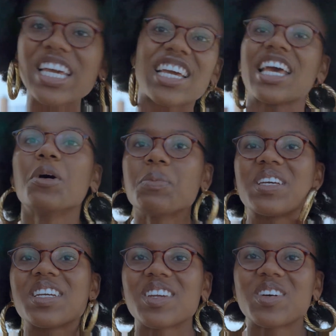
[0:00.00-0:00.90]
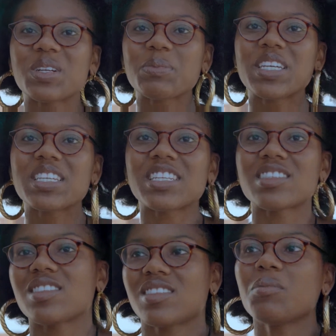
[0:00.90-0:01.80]
can't help it, you know what I mean?
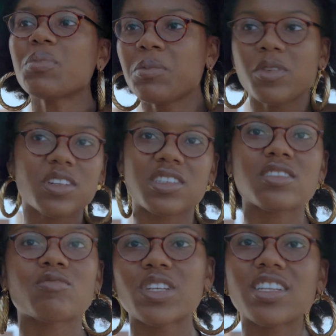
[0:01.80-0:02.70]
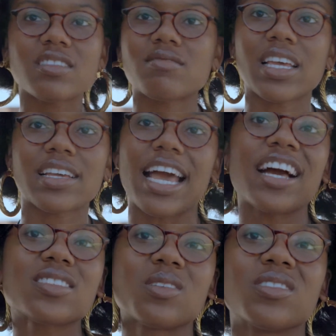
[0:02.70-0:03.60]
And some people are just really like
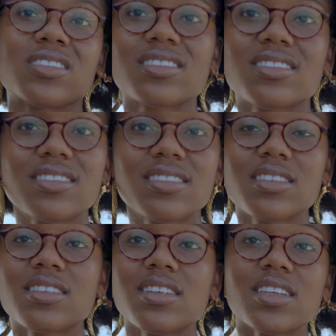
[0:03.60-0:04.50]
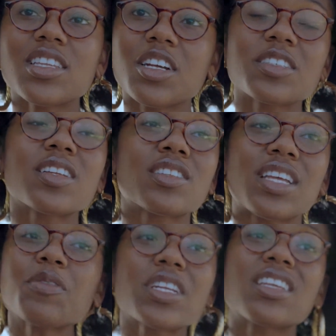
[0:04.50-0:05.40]
assholes. There's
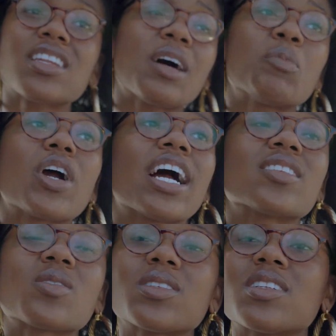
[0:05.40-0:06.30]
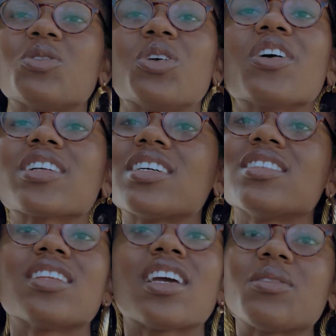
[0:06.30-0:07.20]
definitely a lot more assholes in New York
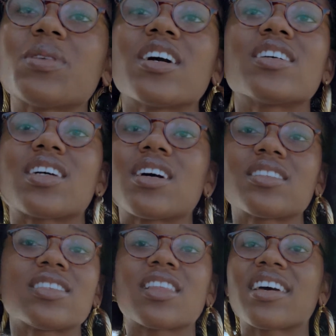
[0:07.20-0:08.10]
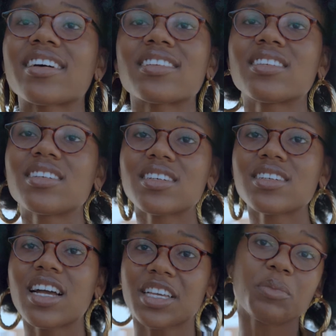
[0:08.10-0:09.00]
than anywhere else, I'd say that.
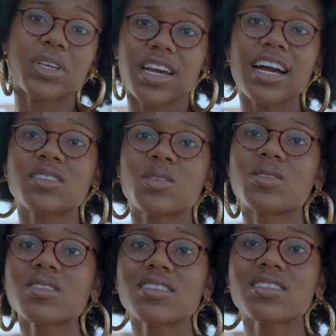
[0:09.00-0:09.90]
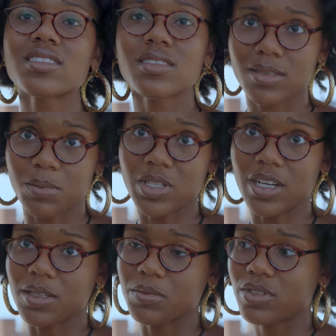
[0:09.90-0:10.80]
I can be an asshole
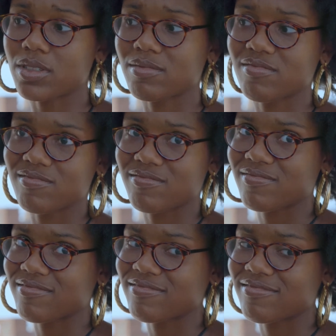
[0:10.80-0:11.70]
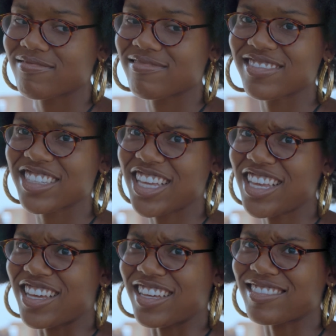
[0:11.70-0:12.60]
sometimes.
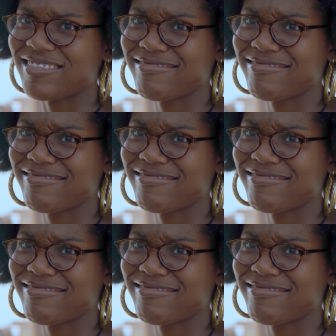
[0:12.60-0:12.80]
Yeah,